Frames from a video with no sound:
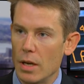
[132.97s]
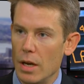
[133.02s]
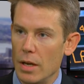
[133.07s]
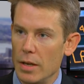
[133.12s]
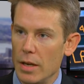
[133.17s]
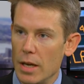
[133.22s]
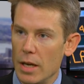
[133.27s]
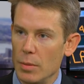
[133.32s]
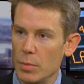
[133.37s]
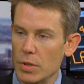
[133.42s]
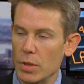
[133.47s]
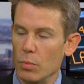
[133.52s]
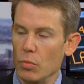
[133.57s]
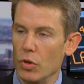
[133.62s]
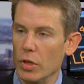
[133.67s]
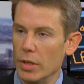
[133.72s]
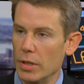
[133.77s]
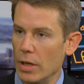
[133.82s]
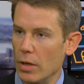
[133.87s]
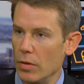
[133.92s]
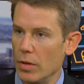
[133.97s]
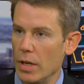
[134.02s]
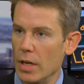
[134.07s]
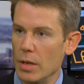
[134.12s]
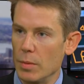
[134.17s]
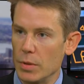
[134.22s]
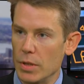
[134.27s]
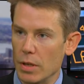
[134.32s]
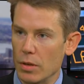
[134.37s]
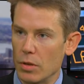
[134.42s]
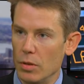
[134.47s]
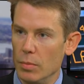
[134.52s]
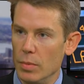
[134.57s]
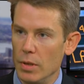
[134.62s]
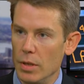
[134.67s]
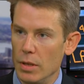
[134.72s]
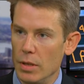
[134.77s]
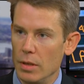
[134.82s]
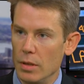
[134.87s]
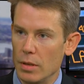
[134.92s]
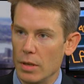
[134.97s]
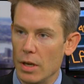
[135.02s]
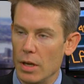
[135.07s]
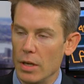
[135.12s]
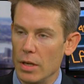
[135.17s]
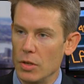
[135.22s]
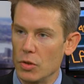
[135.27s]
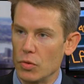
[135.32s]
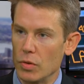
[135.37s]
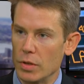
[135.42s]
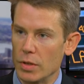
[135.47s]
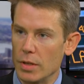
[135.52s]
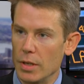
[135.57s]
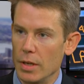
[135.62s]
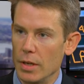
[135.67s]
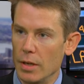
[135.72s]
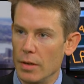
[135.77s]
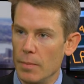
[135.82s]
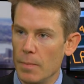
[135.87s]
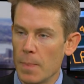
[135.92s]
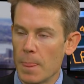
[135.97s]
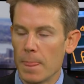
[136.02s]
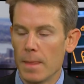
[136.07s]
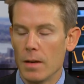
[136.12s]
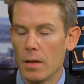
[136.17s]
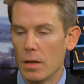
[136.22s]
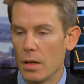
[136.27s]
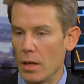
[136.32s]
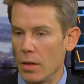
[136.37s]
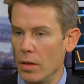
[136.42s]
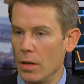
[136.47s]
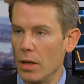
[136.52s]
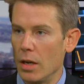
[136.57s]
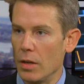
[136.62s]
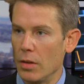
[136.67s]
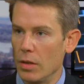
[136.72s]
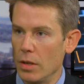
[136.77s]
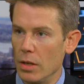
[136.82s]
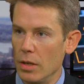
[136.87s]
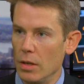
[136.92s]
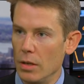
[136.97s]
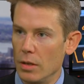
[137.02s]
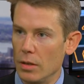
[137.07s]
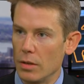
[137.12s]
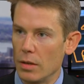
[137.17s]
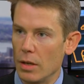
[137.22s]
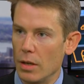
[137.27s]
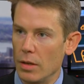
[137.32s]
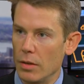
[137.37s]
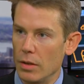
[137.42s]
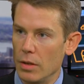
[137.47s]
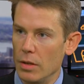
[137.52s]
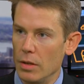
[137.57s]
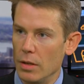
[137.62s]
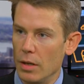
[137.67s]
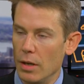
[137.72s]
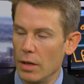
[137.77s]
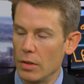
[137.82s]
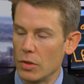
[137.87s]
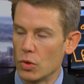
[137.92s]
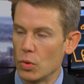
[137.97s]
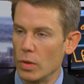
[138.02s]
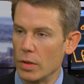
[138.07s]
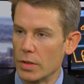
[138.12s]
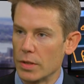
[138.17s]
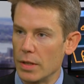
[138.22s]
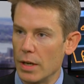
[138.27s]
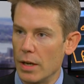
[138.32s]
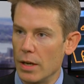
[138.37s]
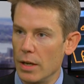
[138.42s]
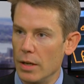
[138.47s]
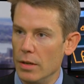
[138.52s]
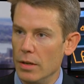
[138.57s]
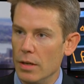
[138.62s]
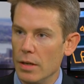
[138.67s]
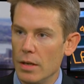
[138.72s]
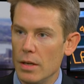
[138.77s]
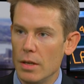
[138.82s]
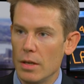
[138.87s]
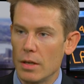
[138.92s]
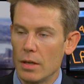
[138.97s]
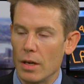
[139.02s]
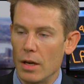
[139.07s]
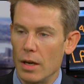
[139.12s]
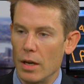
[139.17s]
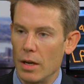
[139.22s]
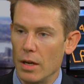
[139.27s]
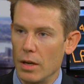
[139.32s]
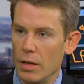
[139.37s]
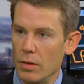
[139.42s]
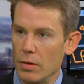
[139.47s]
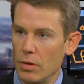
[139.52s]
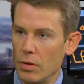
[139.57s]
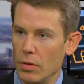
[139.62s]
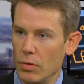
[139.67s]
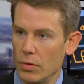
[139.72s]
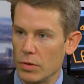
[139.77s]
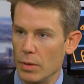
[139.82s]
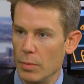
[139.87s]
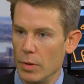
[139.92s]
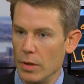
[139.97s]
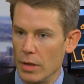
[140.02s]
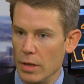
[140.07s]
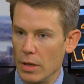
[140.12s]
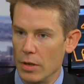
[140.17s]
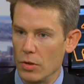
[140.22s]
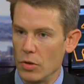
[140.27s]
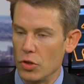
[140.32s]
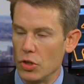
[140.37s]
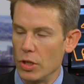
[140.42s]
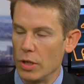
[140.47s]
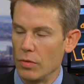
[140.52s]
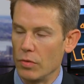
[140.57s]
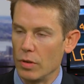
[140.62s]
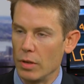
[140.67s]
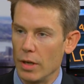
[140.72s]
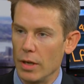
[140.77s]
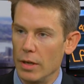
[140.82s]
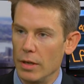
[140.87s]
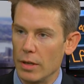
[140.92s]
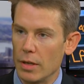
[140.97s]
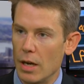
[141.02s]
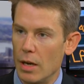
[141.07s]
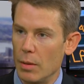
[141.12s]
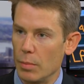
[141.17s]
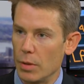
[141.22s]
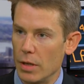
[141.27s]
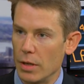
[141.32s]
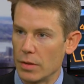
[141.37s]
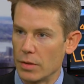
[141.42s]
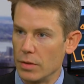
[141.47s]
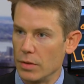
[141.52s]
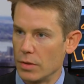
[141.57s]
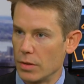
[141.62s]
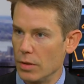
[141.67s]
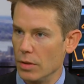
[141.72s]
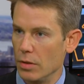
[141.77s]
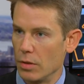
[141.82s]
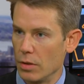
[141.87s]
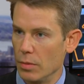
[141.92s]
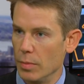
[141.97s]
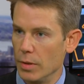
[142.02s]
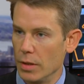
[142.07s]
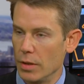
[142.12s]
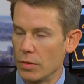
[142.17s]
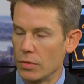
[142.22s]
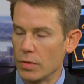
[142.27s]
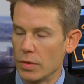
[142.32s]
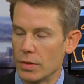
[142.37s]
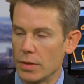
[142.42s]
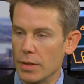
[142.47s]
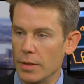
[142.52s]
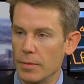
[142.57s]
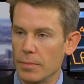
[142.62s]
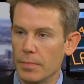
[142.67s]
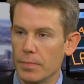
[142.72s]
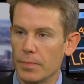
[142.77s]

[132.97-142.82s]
names, some retail names that could be interesting, and then on the short side, you know, some of the energy and related complexes still could be interesting.